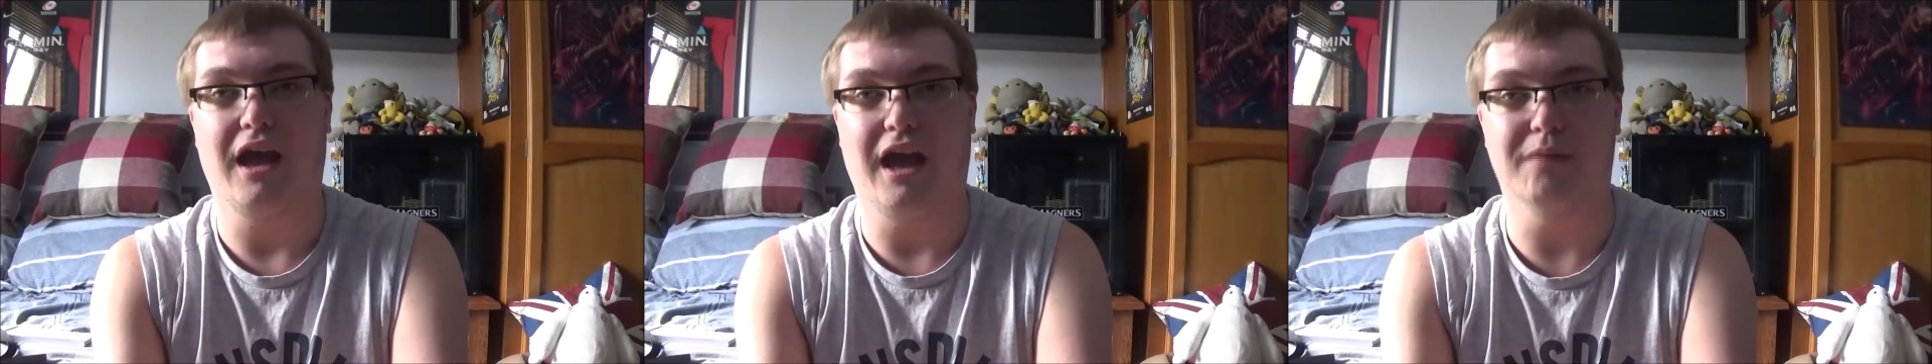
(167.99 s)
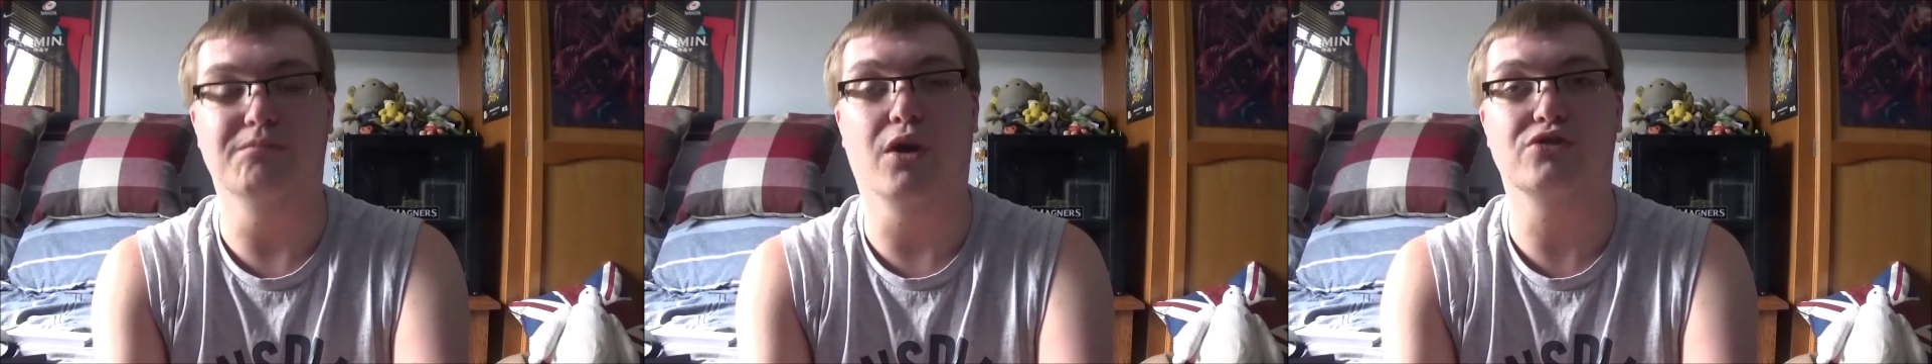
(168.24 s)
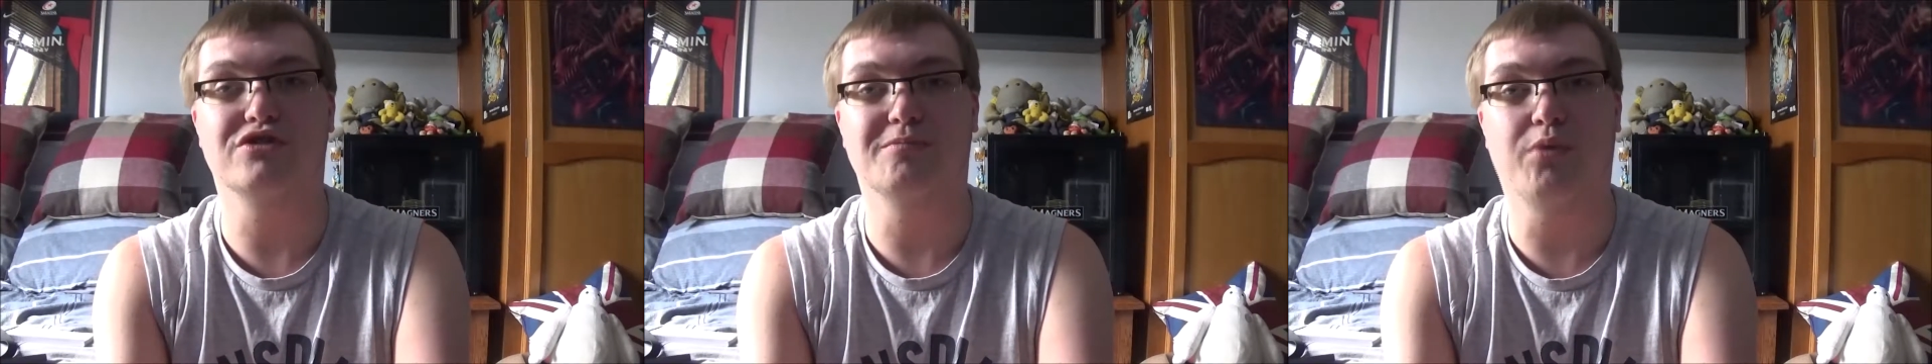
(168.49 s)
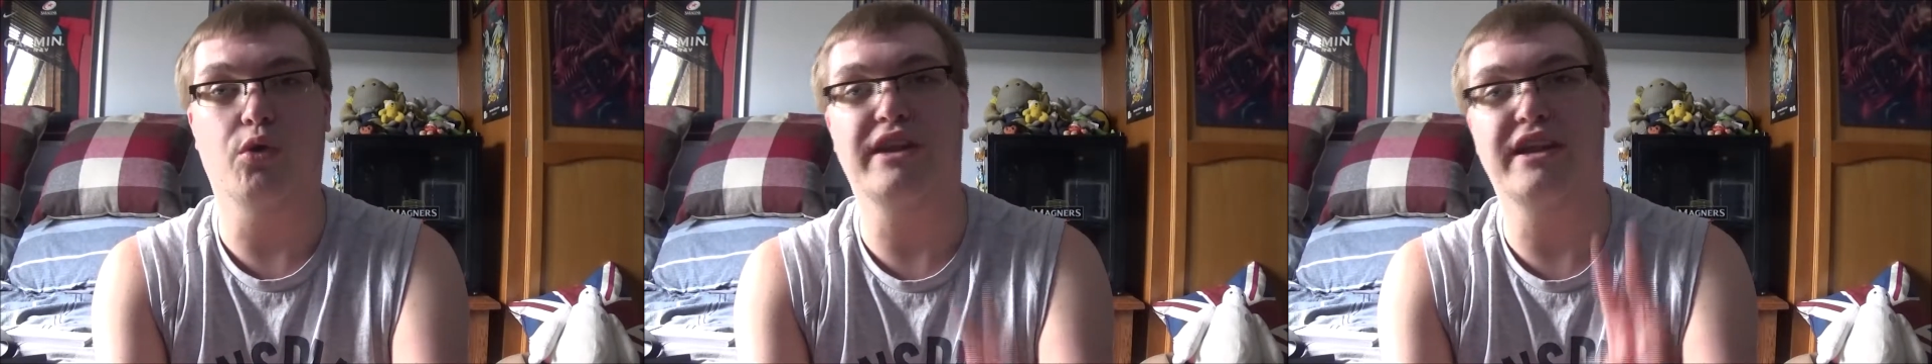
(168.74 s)
And most
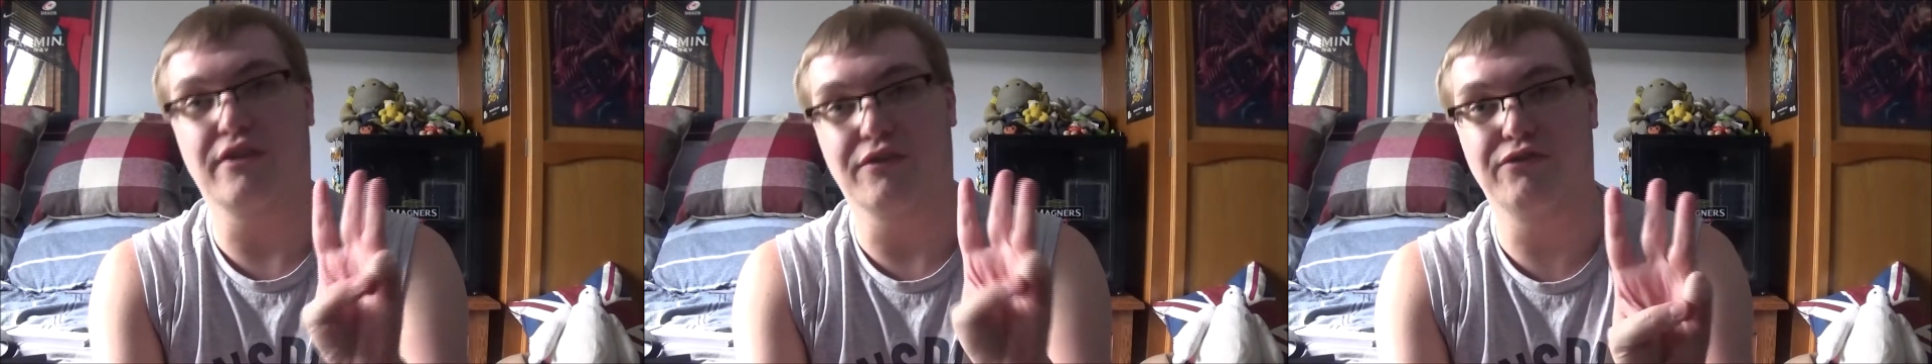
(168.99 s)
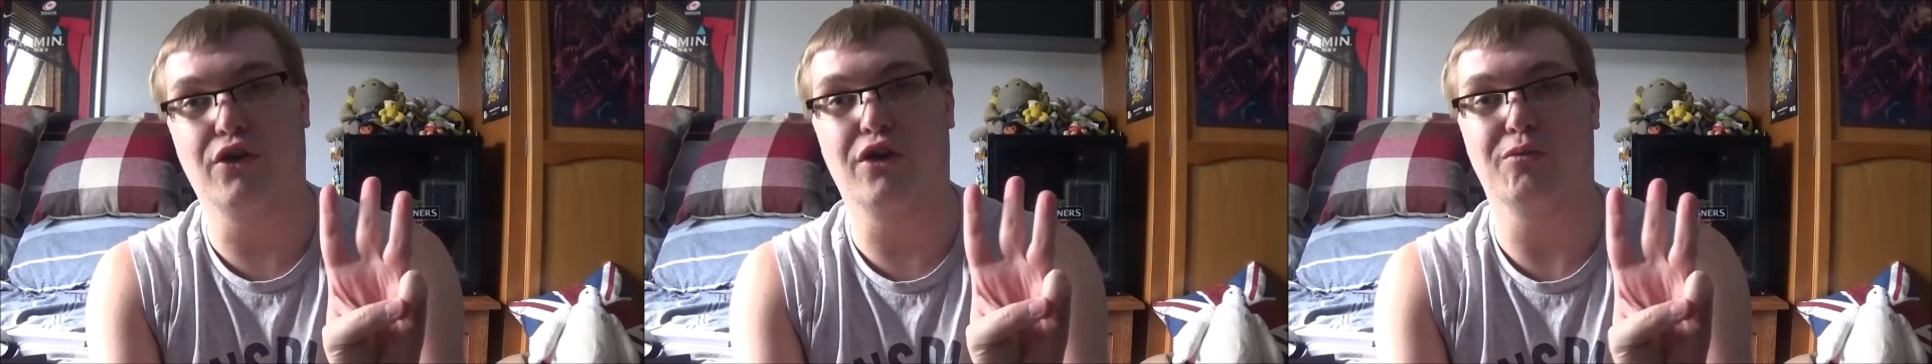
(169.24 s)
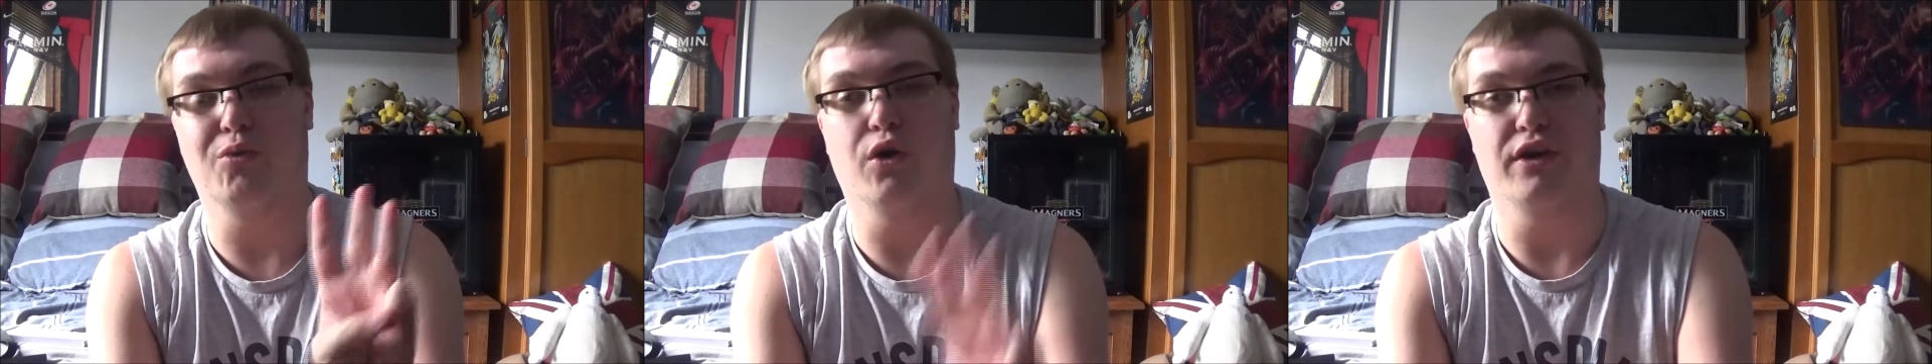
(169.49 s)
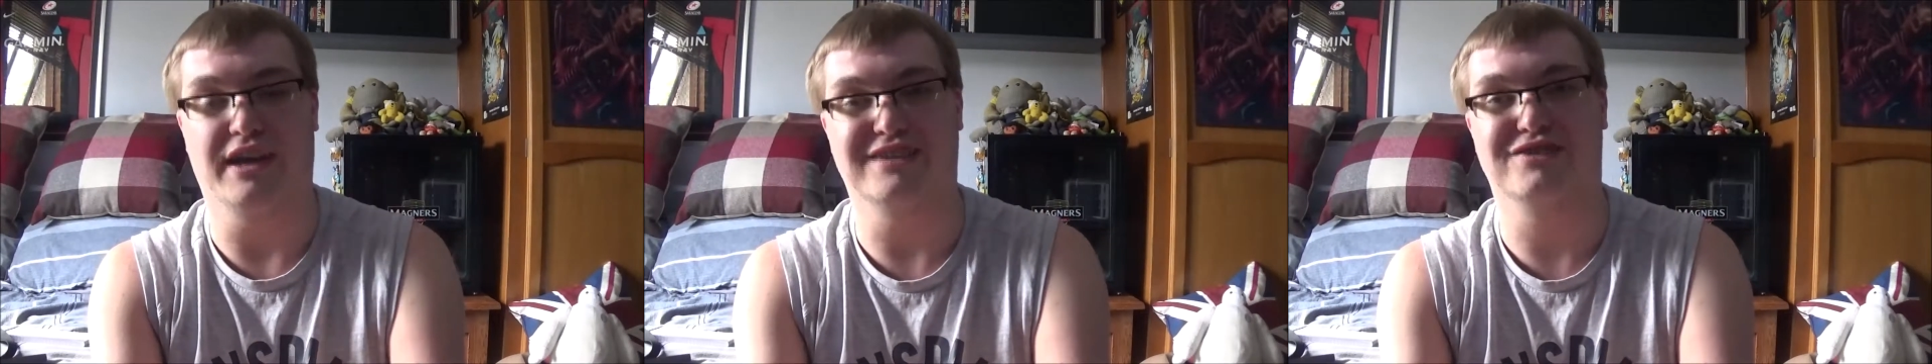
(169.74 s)
importantly, the third
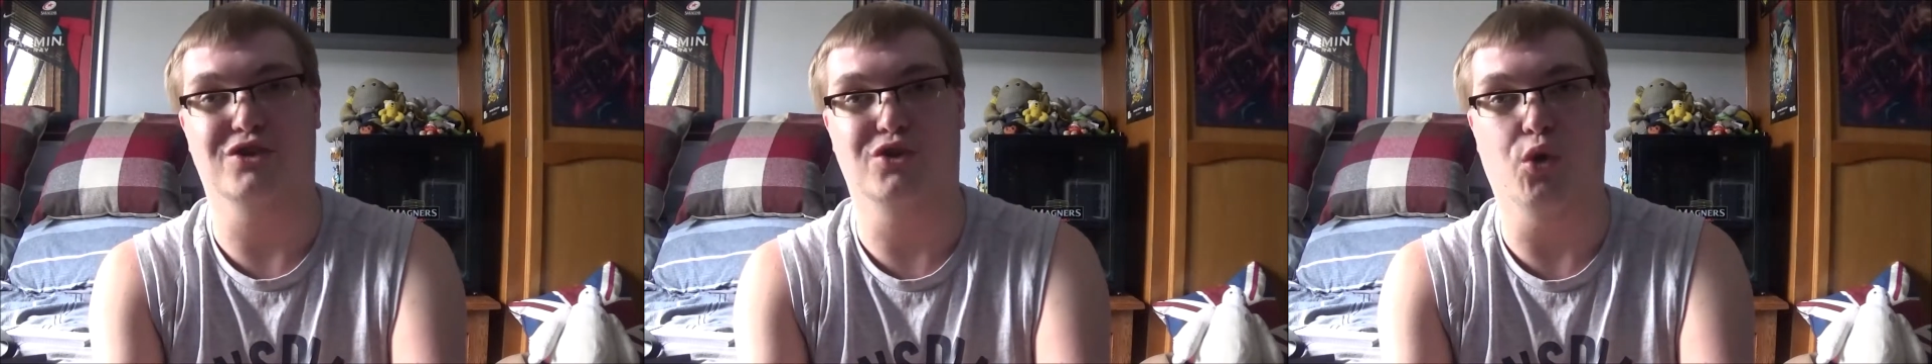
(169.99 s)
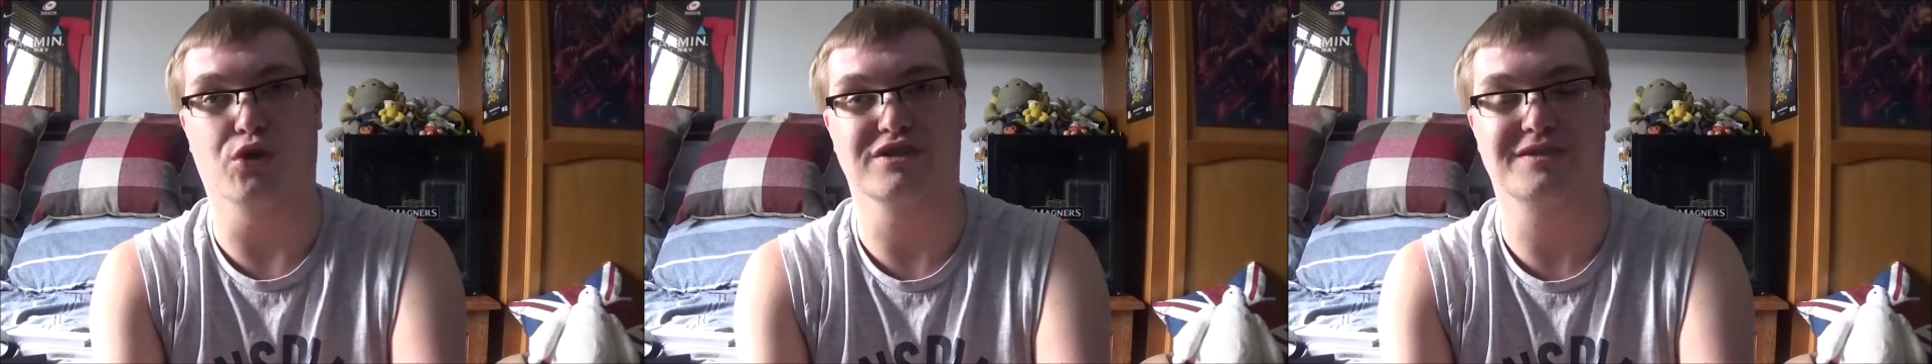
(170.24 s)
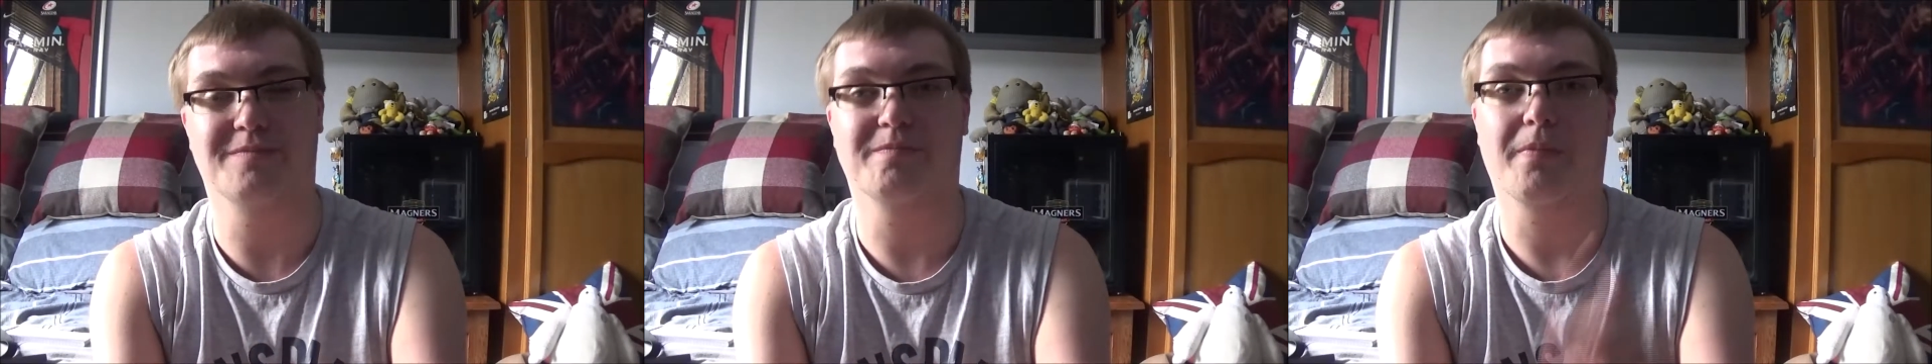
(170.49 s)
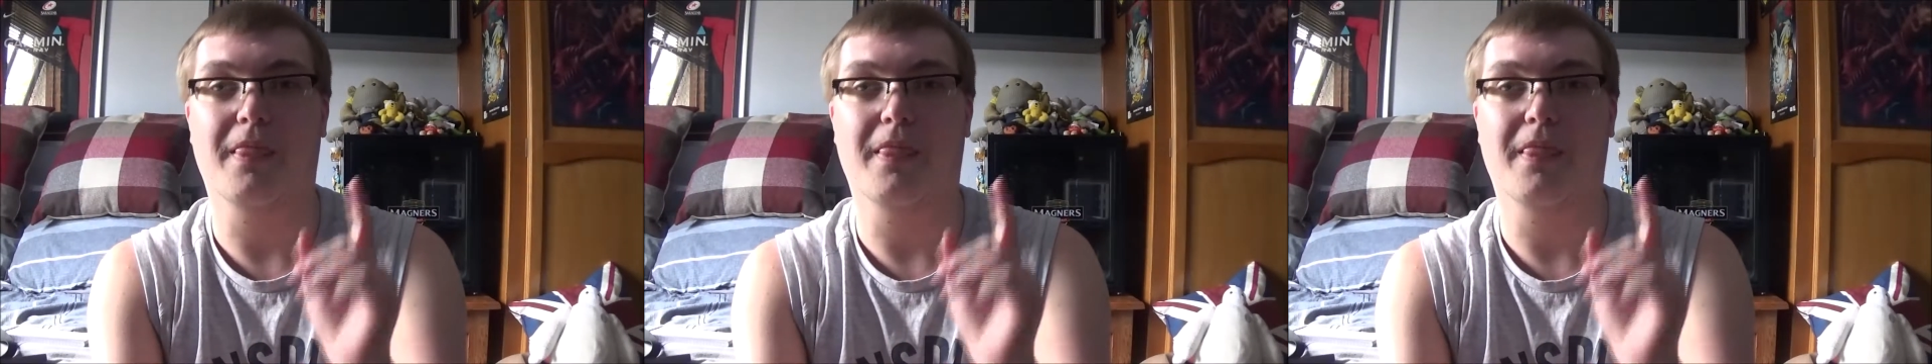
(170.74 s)
one is, of course,